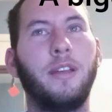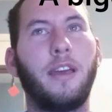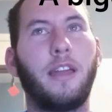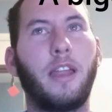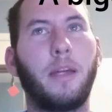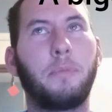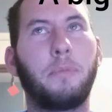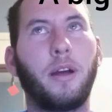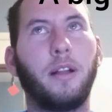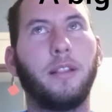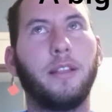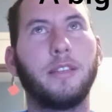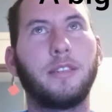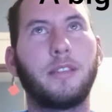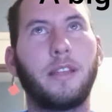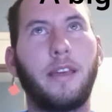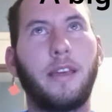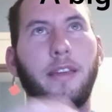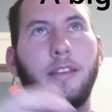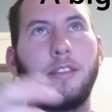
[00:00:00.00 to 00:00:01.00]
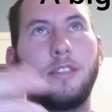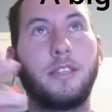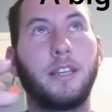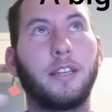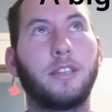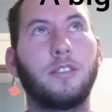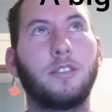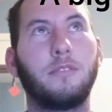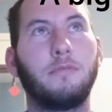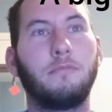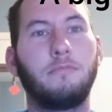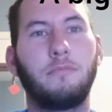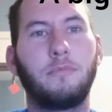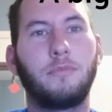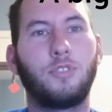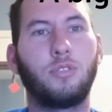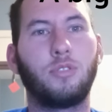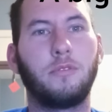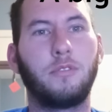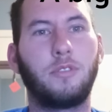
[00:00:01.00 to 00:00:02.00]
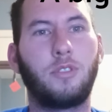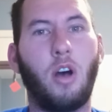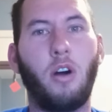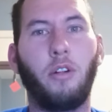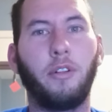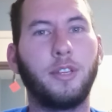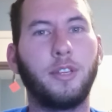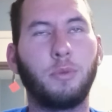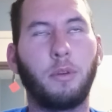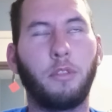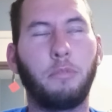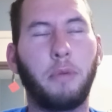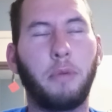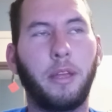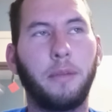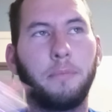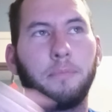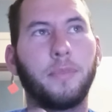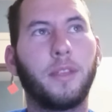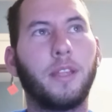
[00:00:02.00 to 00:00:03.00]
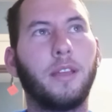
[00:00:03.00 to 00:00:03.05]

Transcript: and I brought let's say six dollies with me,